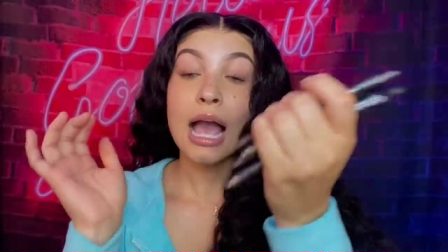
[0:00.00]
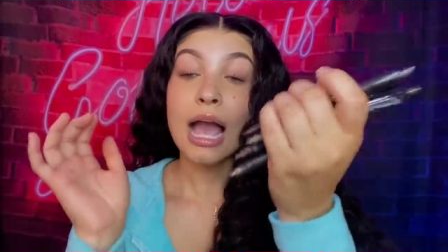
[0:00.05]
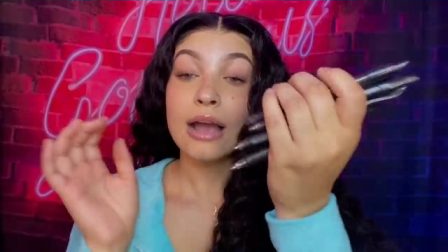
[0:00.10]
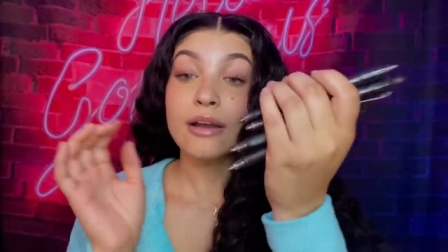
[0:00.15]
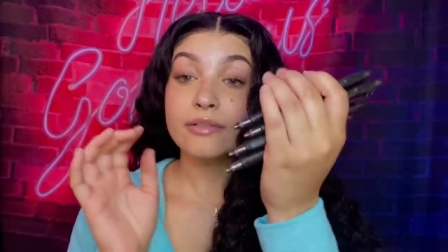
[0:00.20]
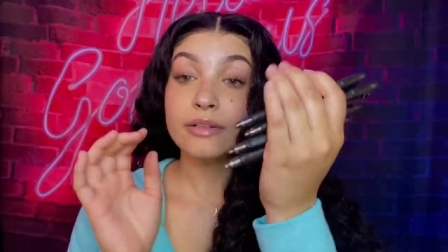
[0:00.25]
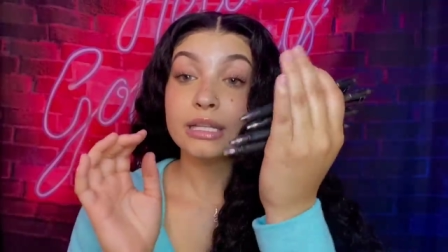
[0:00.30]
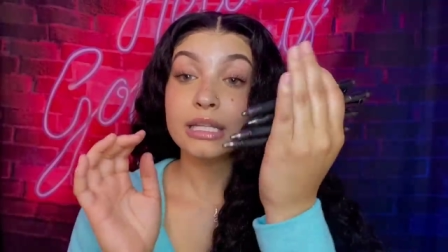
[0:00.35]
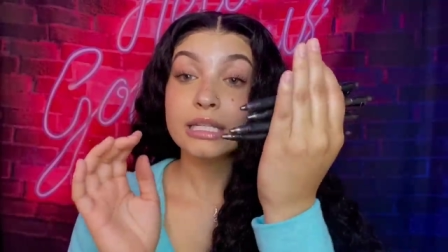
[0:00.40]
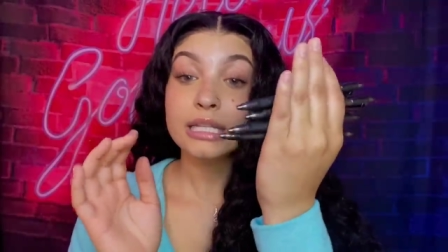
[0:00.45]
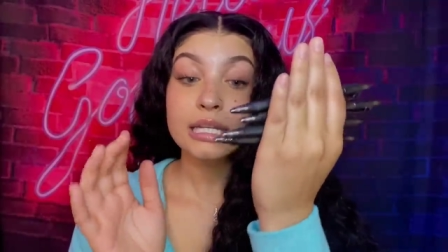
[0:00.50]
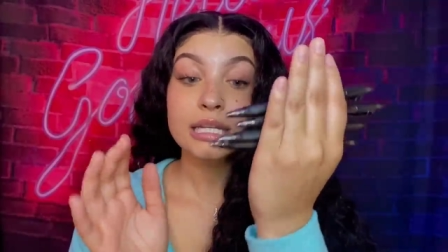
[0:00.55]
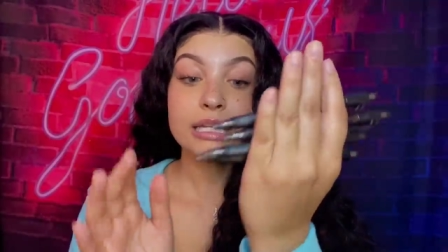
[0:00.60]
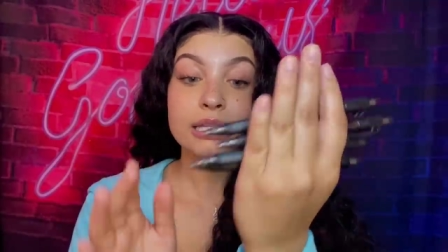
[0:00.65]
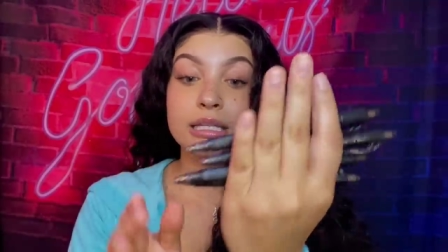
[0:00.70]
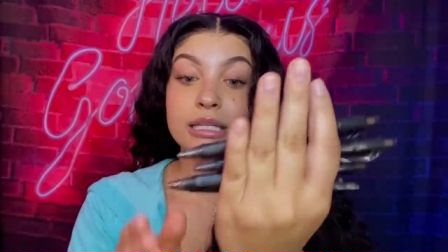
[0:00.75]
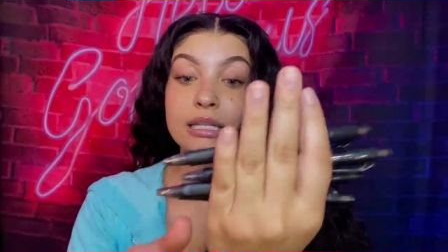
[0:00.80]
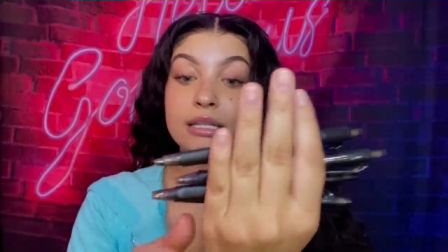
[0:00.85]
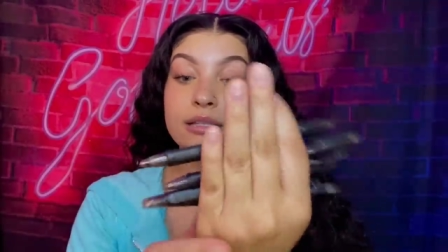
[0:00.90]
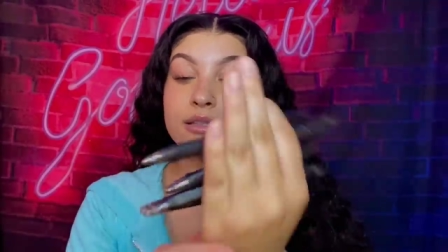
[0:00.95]
I really
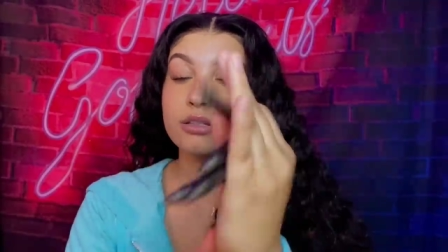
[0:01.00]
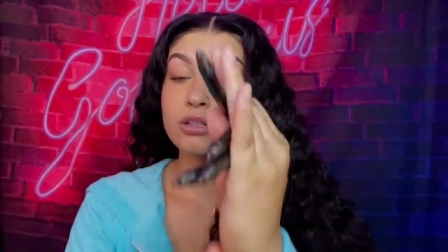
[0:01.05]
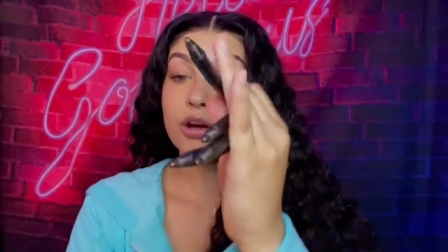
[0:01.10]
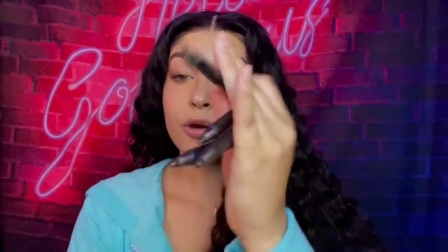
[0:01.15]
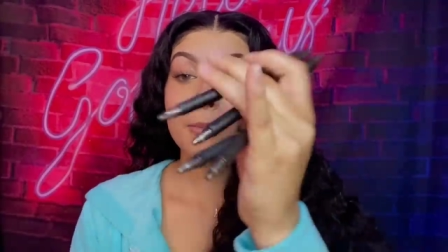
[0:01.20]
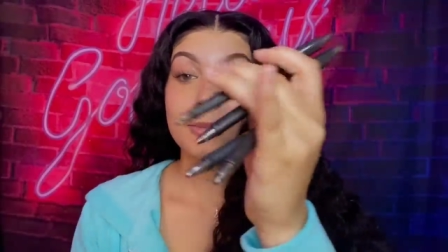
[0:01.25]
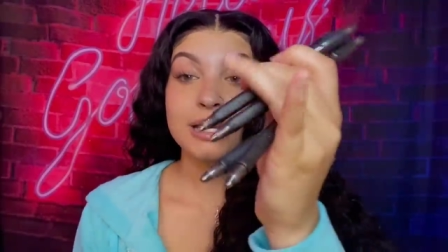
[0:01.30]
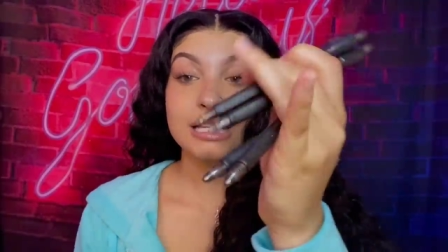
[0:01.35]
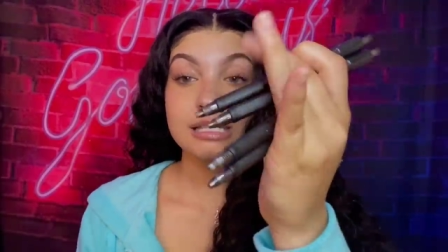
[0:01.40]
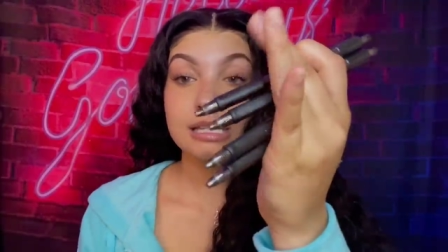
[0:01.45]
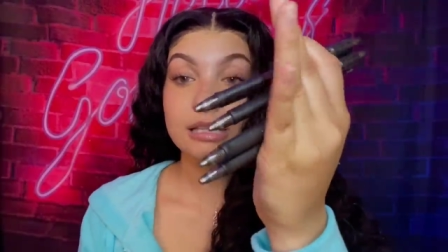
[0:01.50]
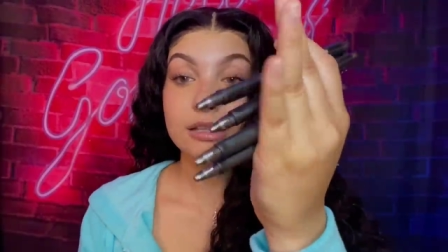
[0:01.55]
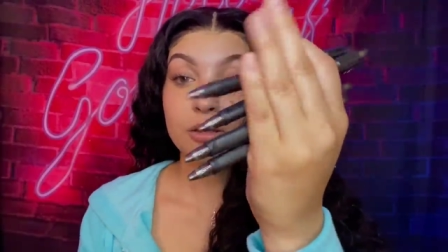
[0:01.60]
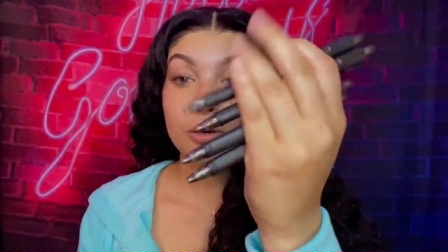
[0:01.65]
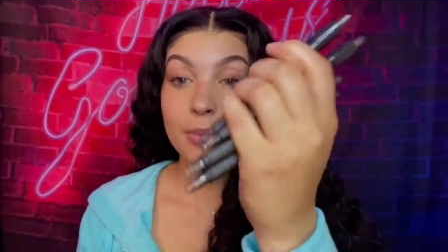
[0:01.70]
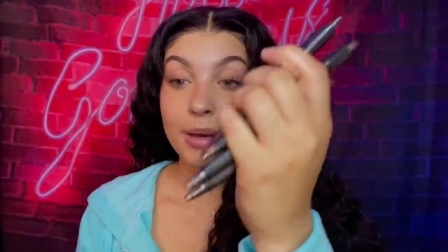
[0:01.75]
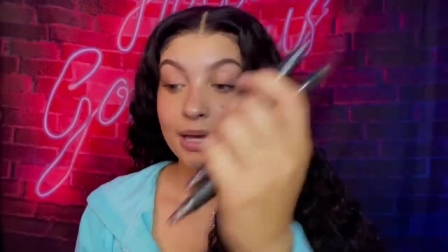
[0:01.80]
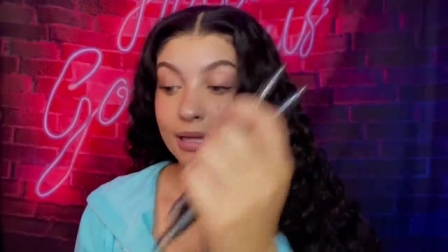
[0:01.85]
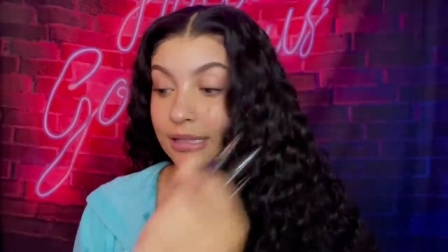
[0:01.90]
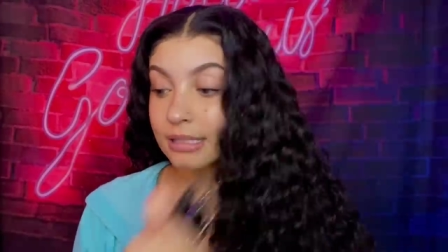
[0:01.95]
needed these, you know, basic little
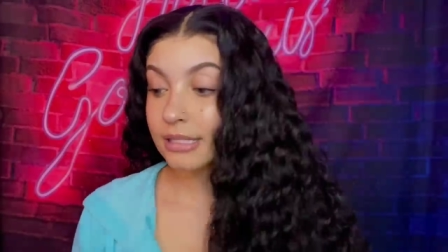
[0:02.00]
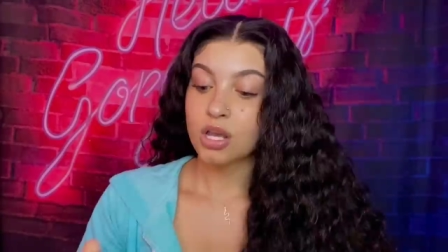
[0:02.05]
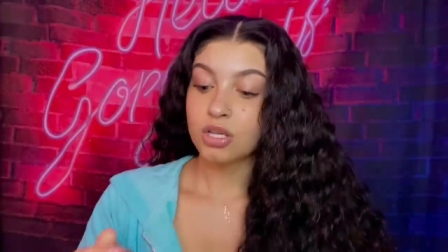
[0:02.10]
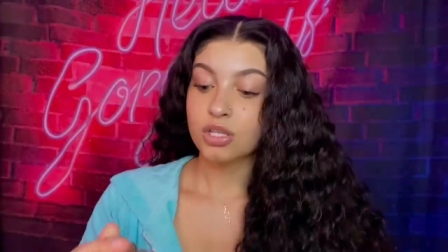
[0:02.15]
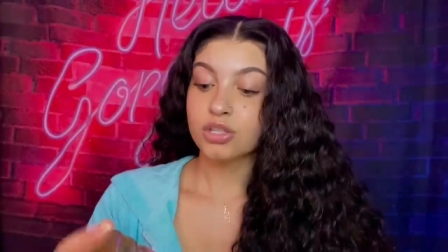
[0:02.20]
pens.